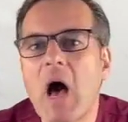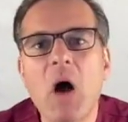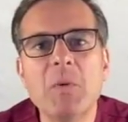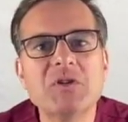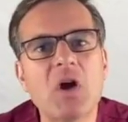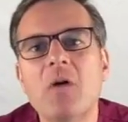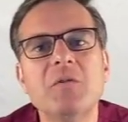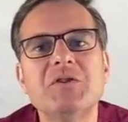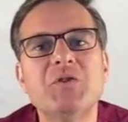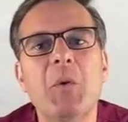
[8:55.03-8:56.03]
how much
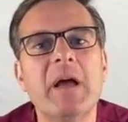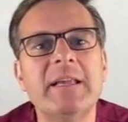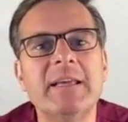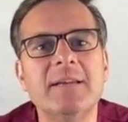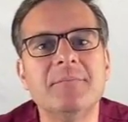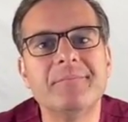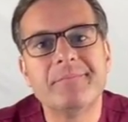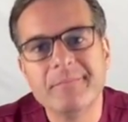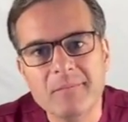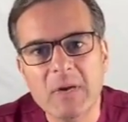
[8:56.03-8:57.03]
coverage do I need?
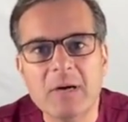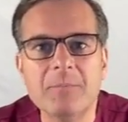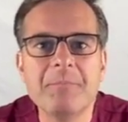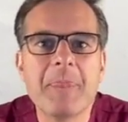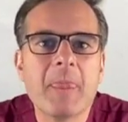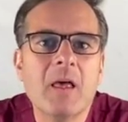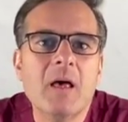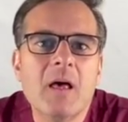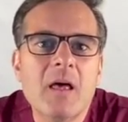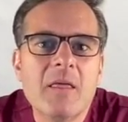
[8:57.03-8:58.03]
Well,
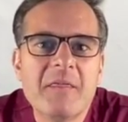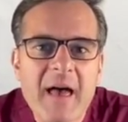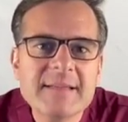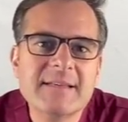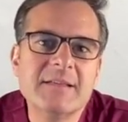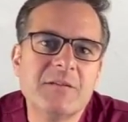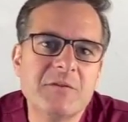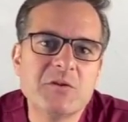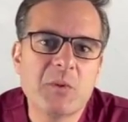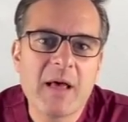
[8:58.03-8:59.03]
that's
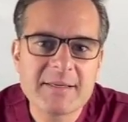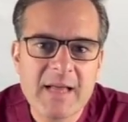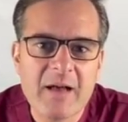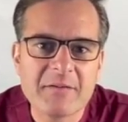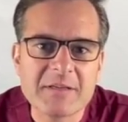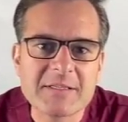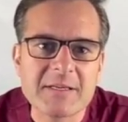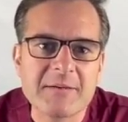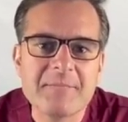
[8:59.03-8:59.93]
individualized, obviously.